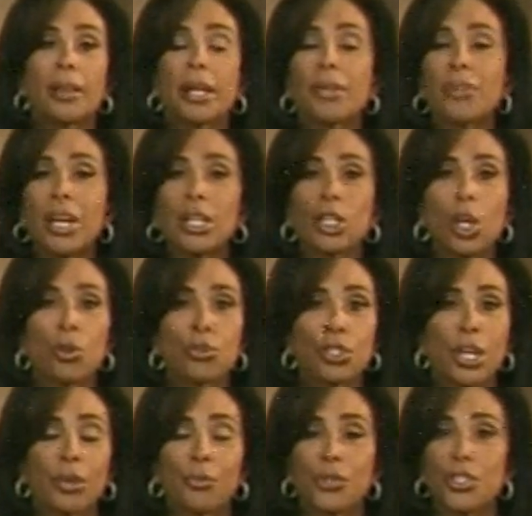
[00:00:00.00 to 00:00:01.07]
They've got low
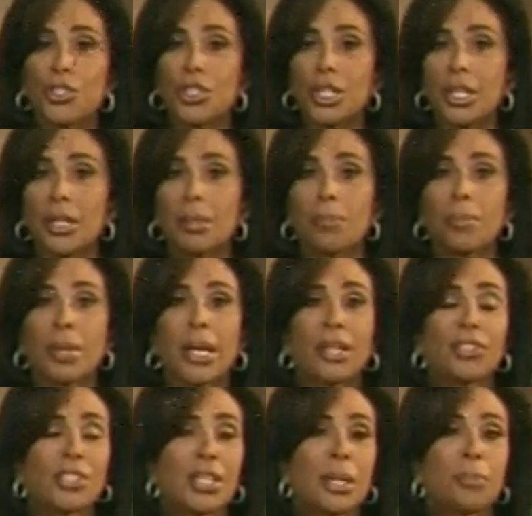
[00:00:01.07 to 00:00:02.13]
self-esteem.
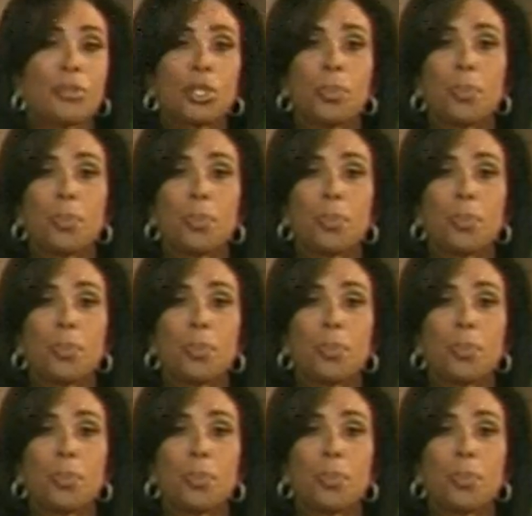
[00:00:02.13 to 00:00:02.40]
They seem